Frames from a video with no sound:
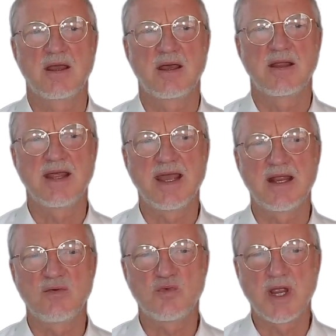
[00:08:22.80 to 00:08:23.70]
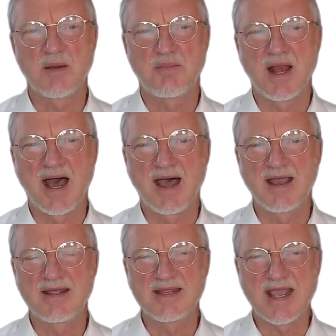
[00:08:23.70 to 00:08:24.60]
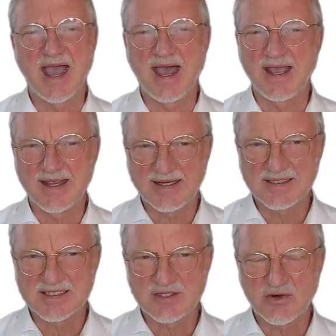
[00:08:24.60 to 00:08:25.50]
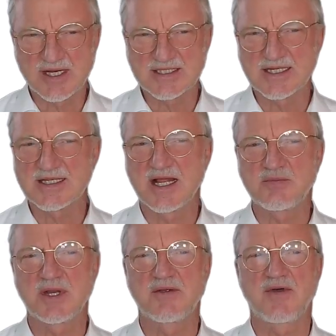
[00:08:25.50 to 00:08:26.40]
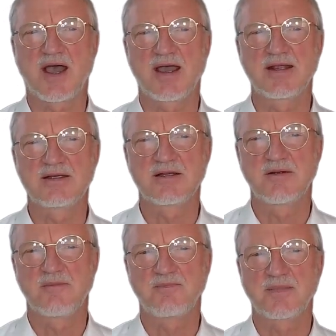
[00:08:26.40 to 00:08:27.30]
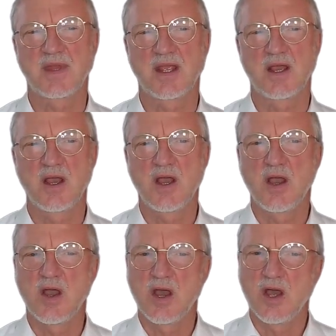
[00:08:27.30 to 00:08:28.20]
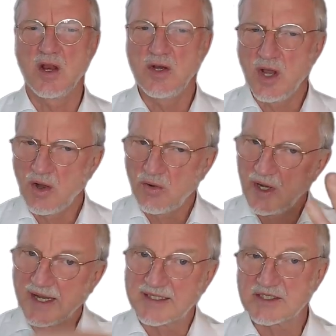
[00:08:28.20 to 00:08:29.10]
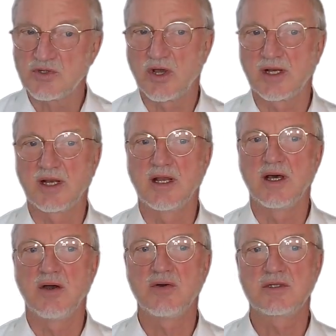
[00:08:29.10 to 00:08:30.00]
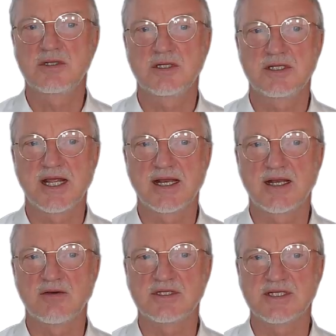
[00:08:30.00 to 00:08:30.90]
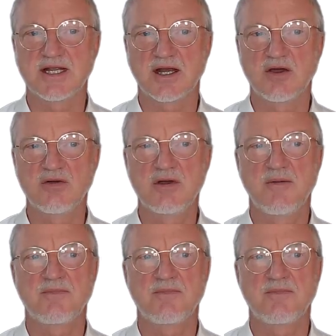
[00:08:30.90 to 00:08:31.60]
Then we apply the eigenstresses that we defined. No external load, dead load zero,